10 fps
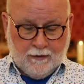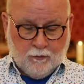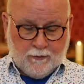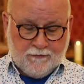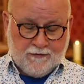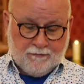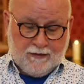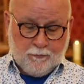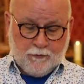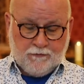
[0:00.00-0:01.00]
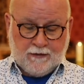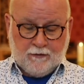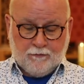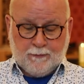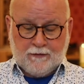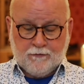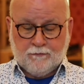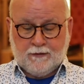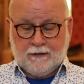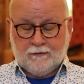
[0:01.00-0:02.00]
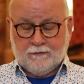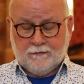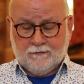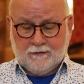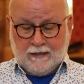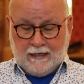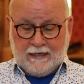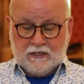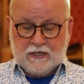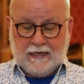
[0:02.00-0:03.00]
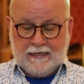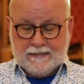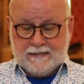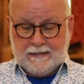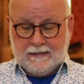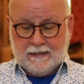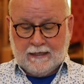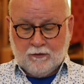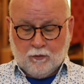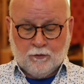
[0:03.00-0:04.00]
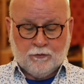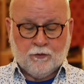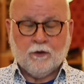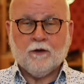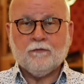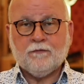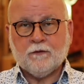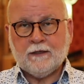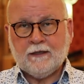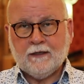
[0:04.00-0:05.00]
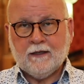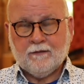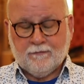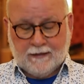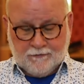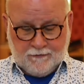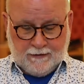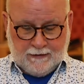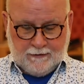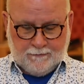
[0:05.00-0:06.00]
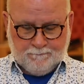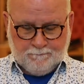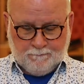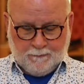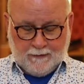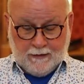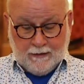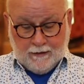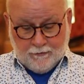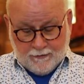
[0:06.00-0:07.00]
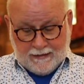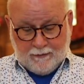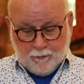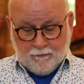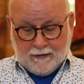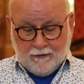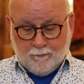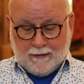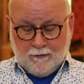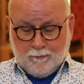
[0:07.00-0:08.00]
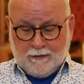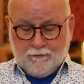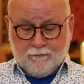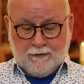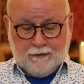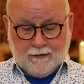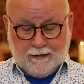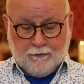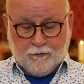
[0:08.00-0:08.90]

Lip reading: when 70% of Pennsylvanians age 18 and older are fully vaccinated. The date provided by the Pennsylvania Health